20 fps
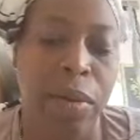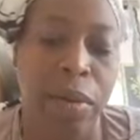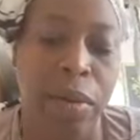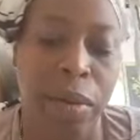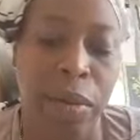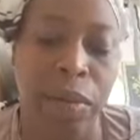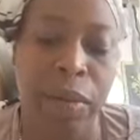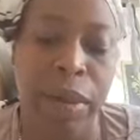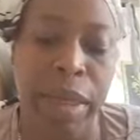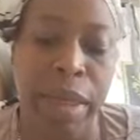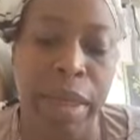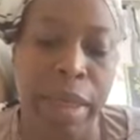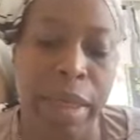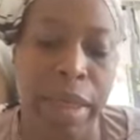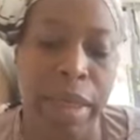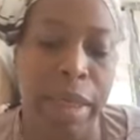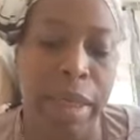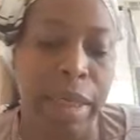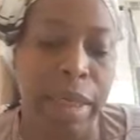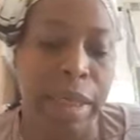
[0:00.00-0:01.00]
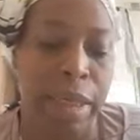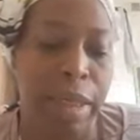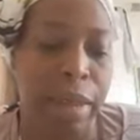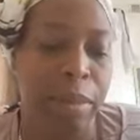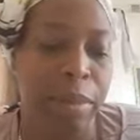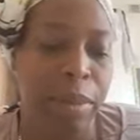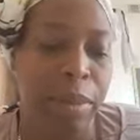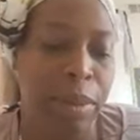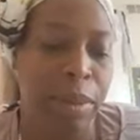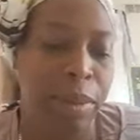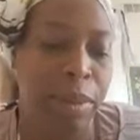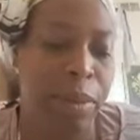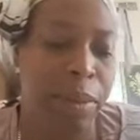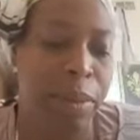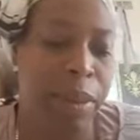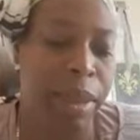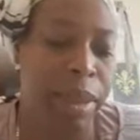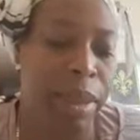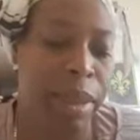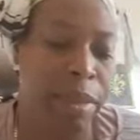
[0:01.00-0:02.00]
good relationship
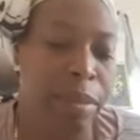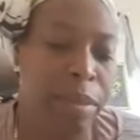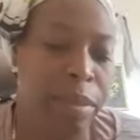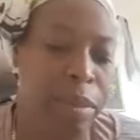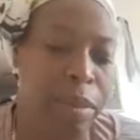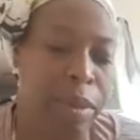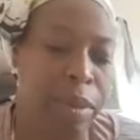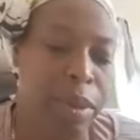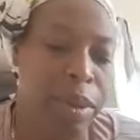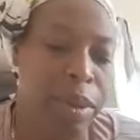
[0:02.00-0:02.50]
with him.